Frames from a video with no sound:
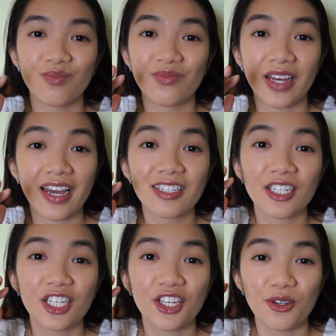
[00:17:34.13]
that is a
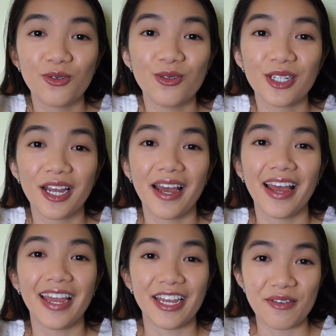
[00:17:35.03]
huge
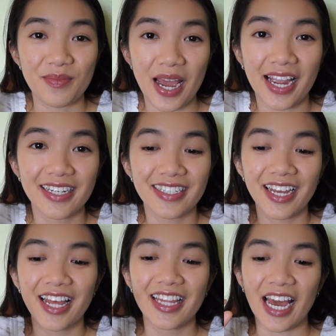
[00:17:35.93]
impact
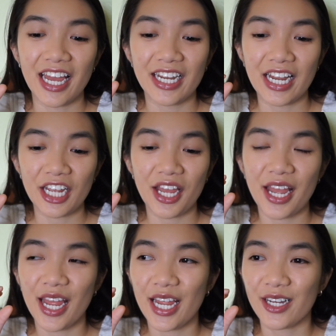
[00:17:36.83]
that
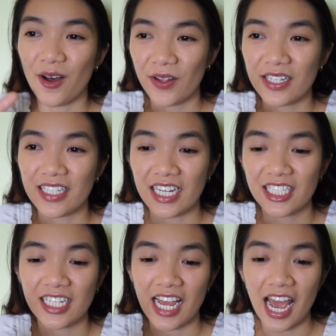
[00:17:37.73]

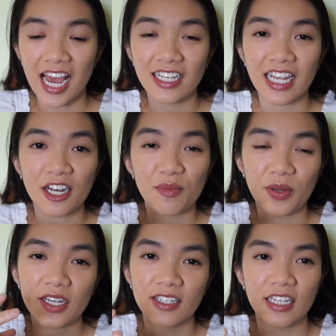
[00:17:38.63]
colonization has, and a
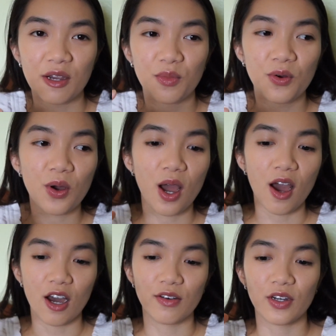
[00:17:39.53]
big example
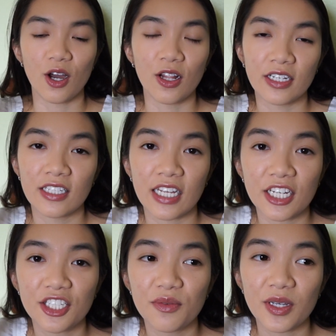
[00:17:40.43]
of
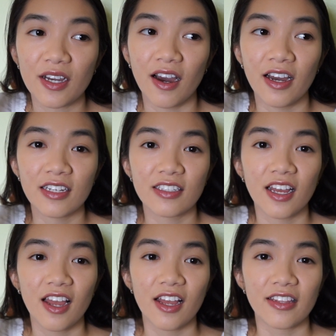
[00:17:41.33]
colonization, because
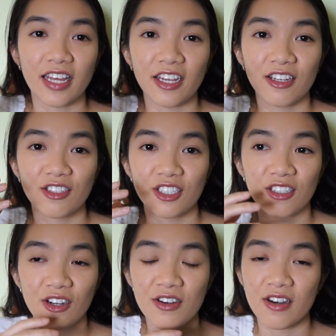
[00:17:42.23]
they just
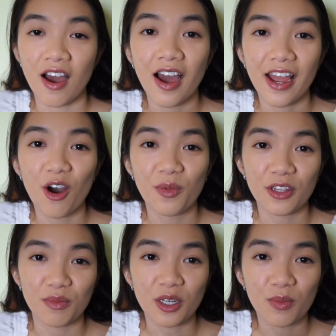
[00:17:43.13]
are not helping
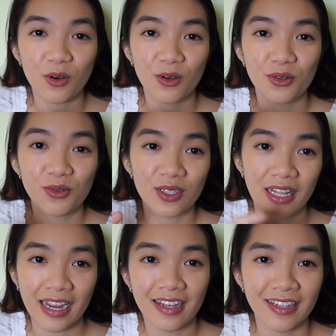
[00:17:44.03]
the people whose
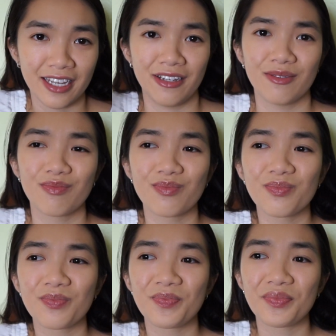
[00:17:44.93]
land they
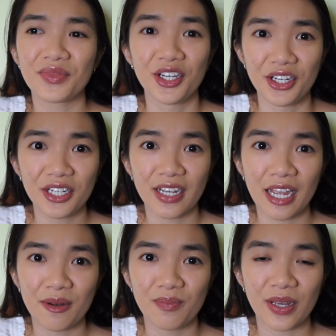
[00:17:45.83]
took
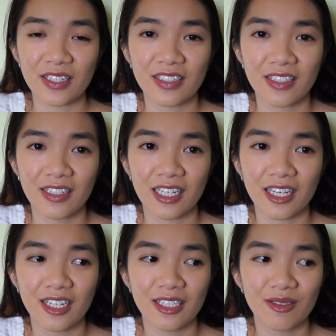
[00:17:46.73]
and
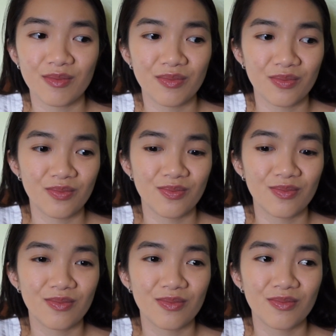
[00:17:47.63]
basically
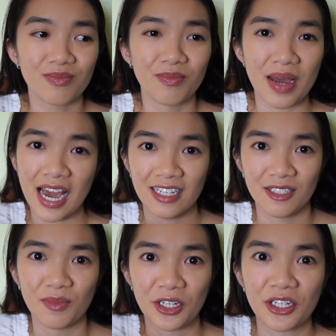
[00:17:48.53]
mass
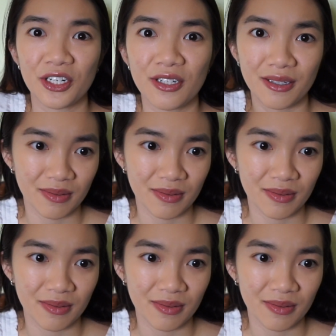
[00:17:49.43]
murdered.